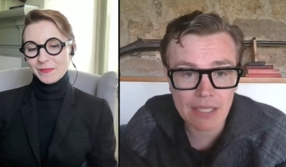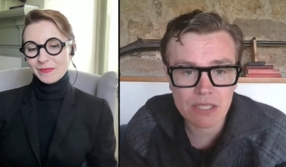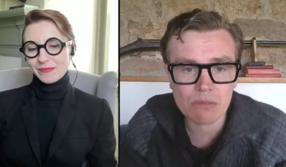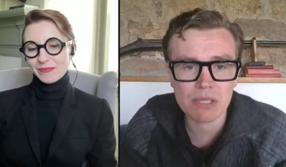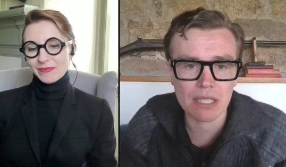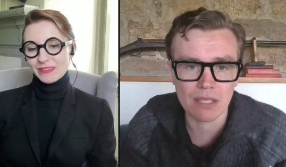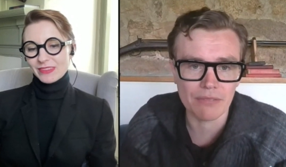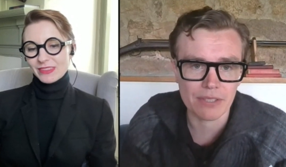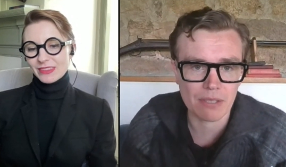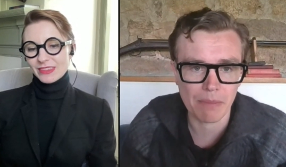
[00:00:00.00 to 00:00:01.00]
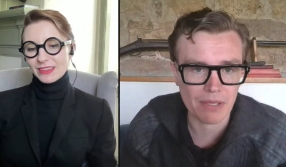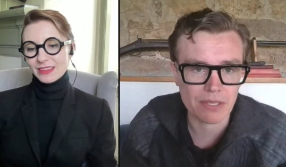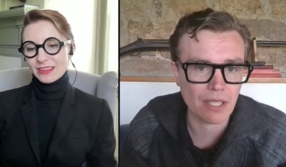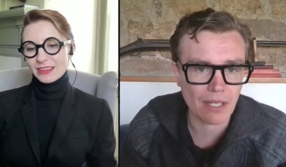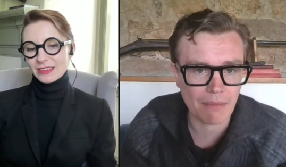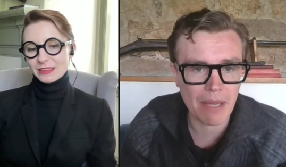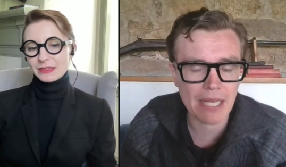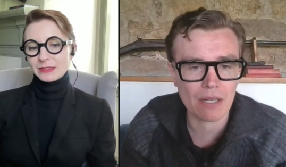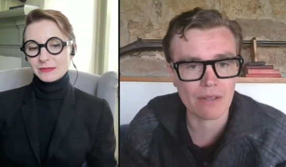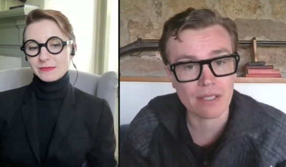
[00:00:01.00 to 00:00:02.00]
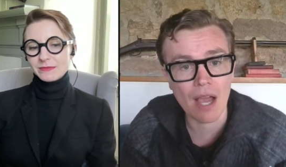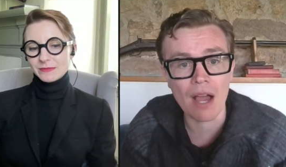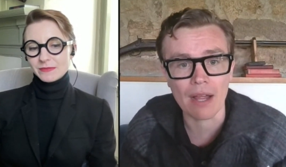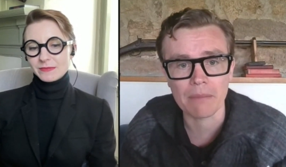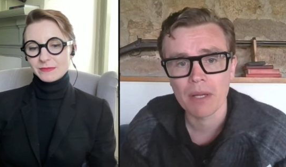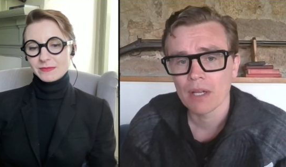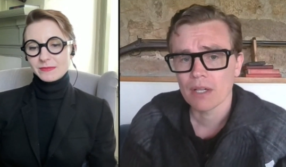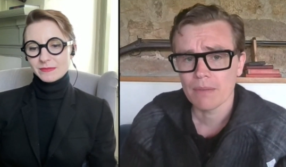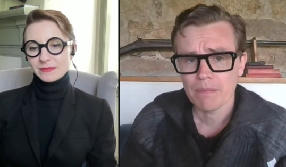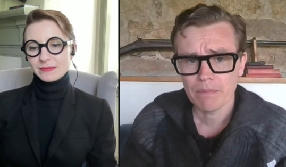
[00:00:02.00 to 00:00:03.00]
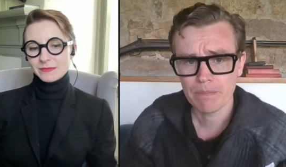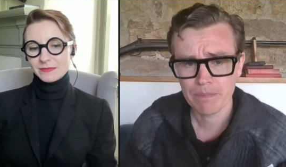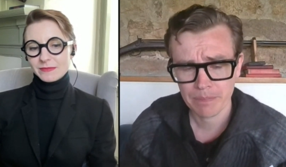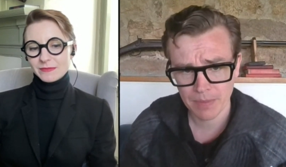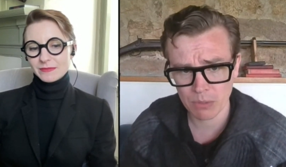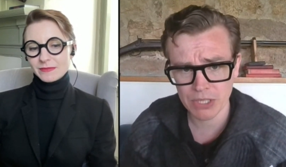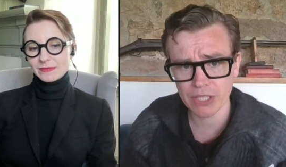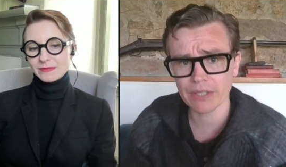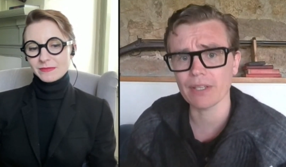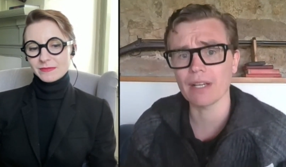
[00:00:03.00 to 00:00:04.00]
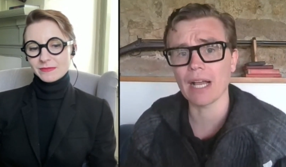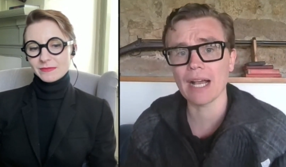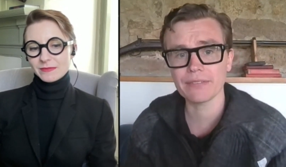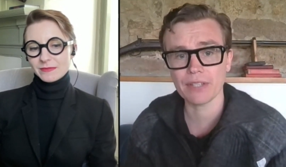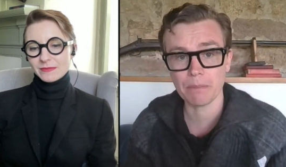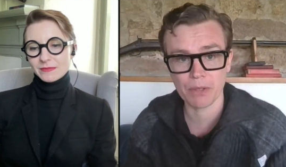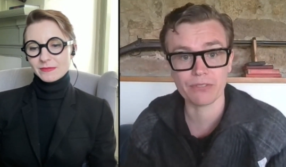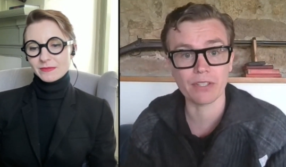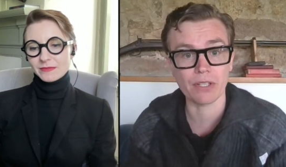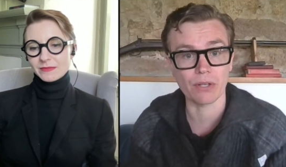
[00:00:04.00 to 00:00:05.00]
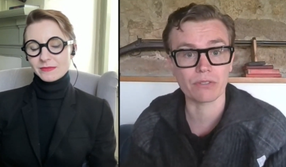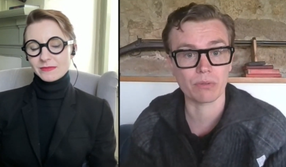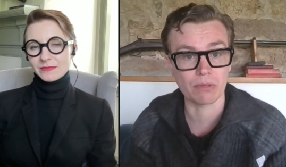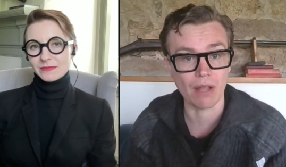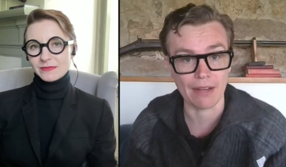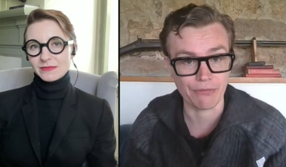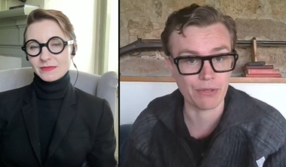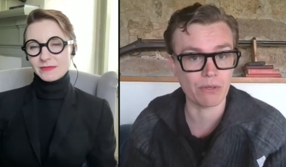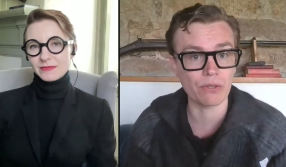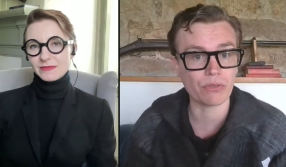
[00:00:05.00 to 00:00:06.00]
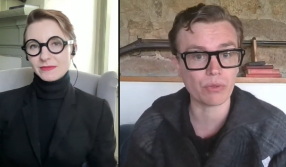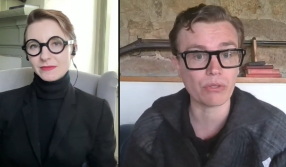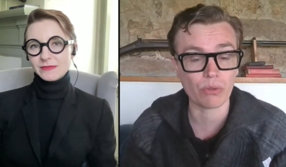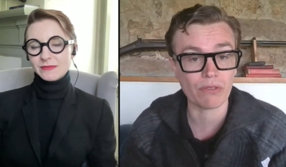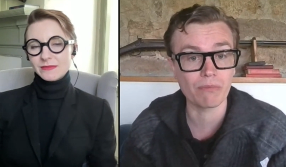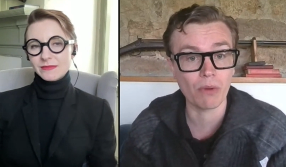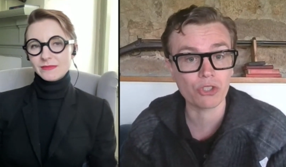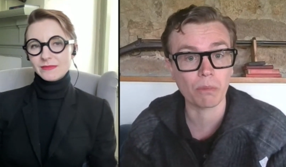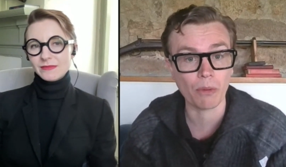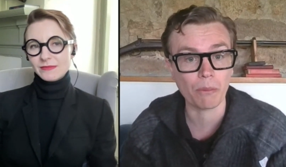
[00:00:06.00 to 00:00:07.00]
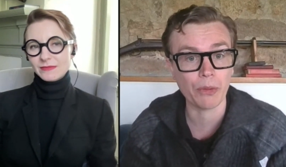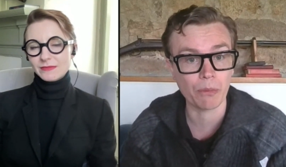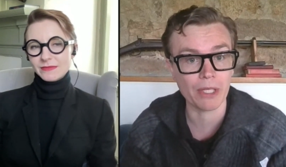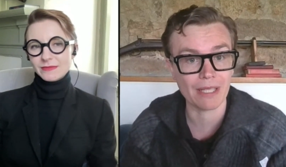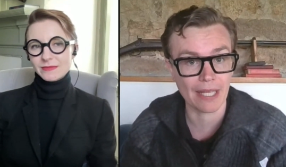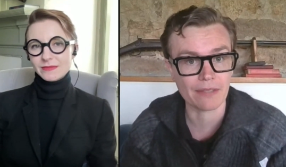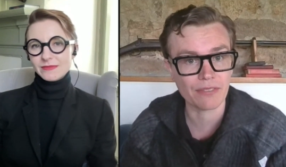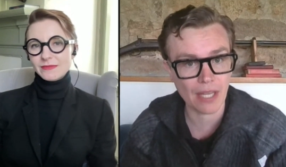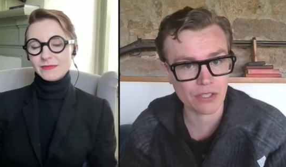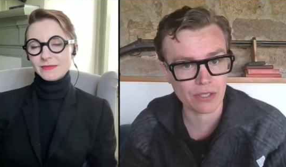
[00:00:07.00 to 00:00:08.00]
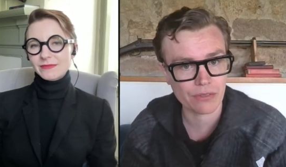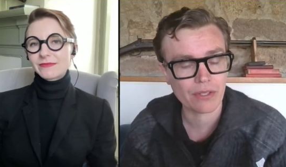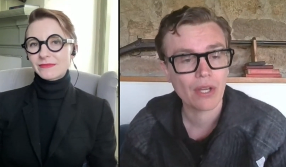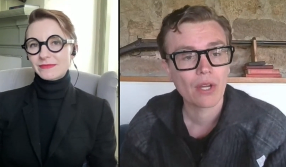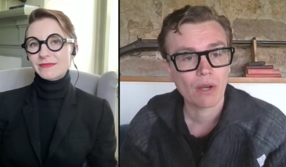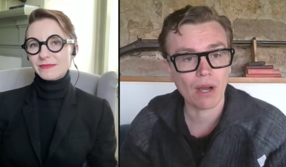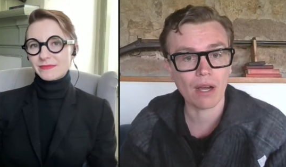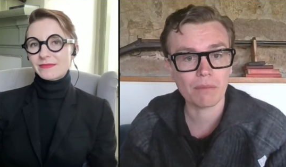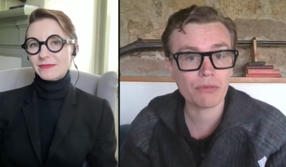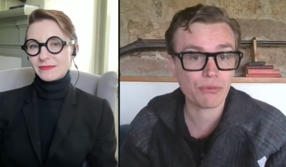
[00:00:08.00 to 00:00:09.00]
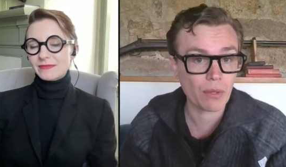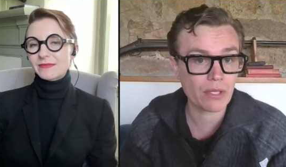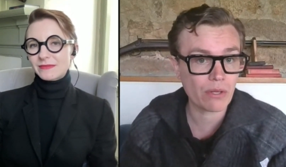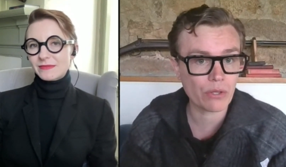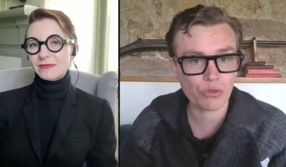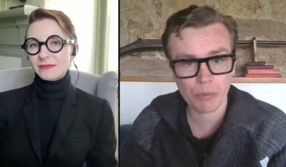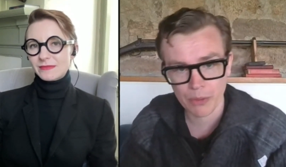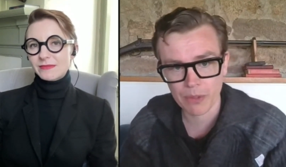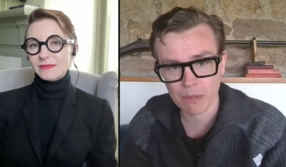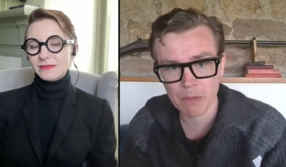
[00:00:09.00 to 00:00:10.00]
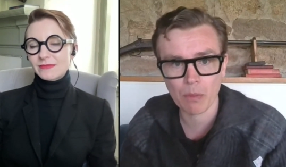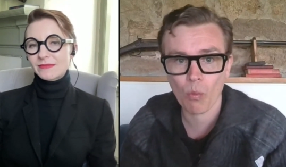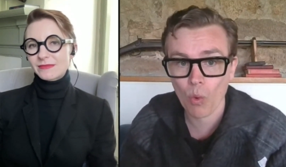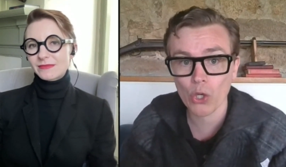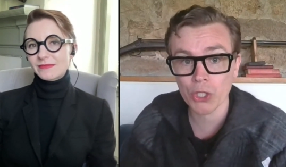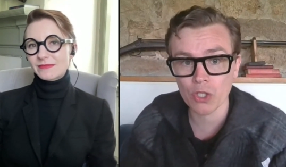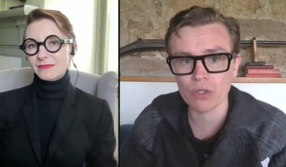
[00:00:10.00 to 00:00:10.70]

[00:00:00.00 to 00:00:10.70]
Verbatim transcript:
Speaker 1: do really love this comparison, and I make it all the time, which is as a person goes through life, you go through sort of multiple puberty like stages uh, before you go through puberty, people warn you